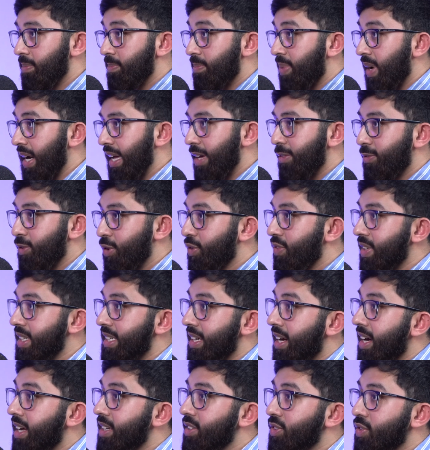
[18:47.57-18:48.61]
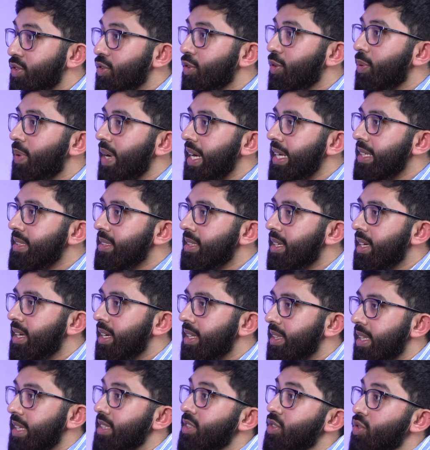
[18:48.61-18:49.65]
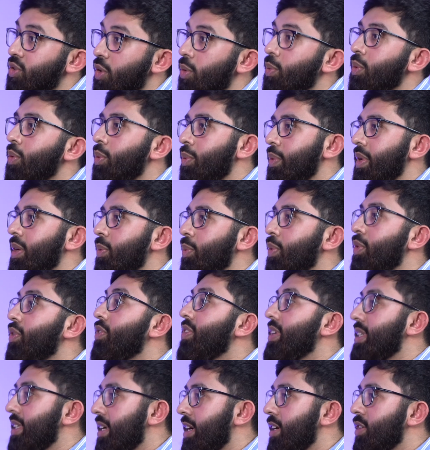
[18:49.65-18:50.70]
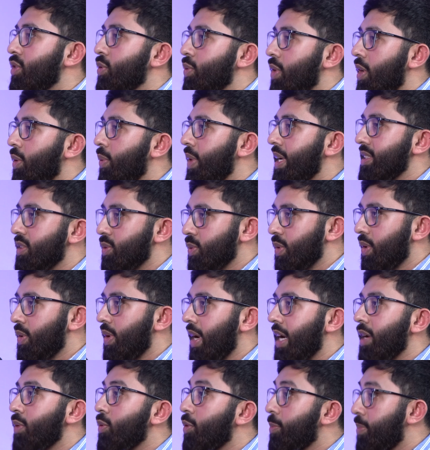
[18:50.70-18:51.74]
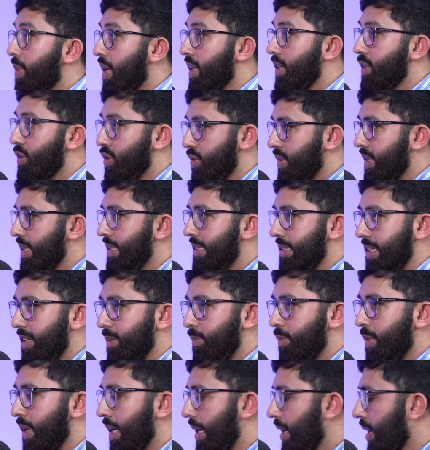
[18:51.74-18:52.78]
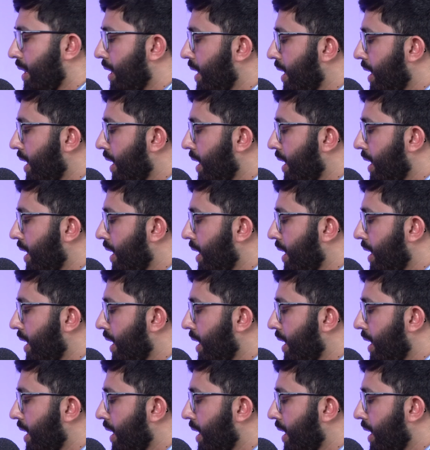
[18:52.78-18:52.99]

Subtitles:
But if you return to your ways, then so will we. We'll return to our ways as well, and we'll punish you in the same way.